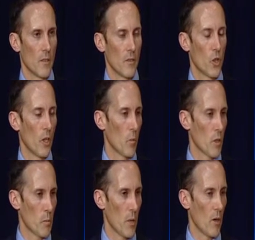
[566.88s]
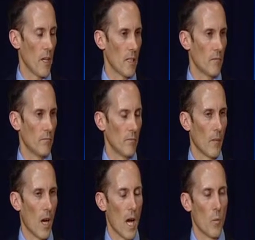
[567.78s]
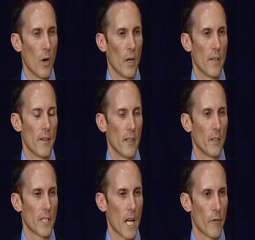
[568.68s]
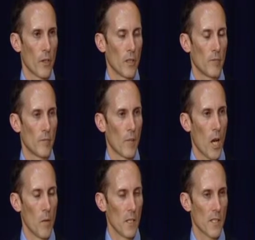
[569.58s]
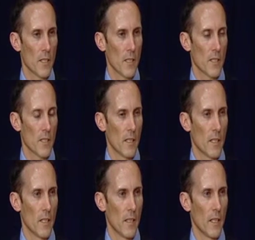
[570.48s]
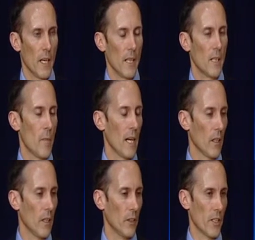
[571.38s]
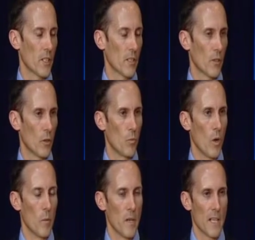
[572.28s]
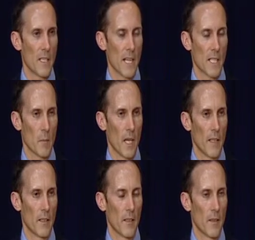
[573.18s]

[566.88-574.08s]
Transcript: during which period I worry that they'll suffer homelessness and that mental illness could well be exacerbated.